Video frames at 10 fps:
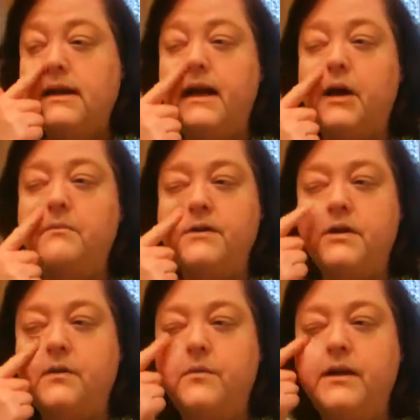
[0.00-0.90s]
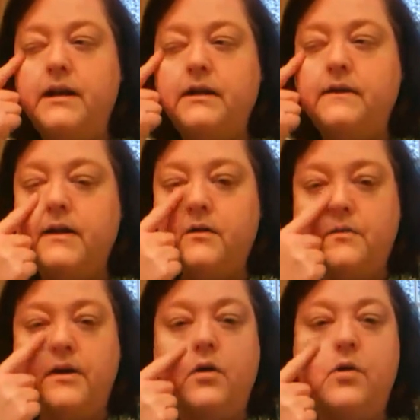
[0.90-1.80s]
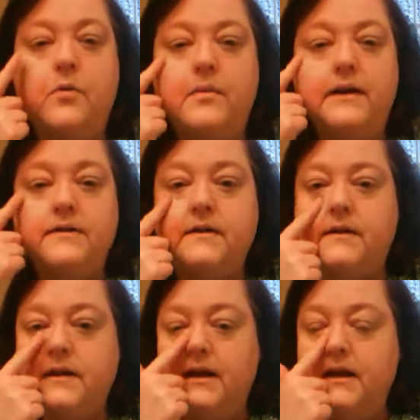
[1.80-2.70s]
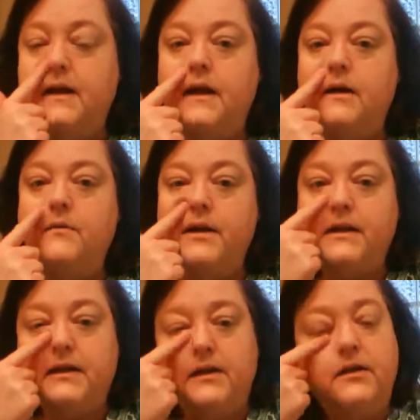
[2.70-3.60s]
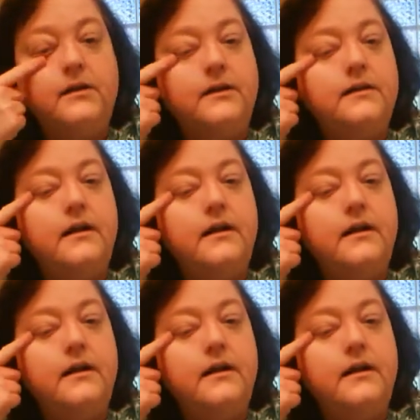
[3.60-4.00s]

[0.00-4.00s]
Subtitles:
and how much I want, because I don't want a whole bunch, because I want it to look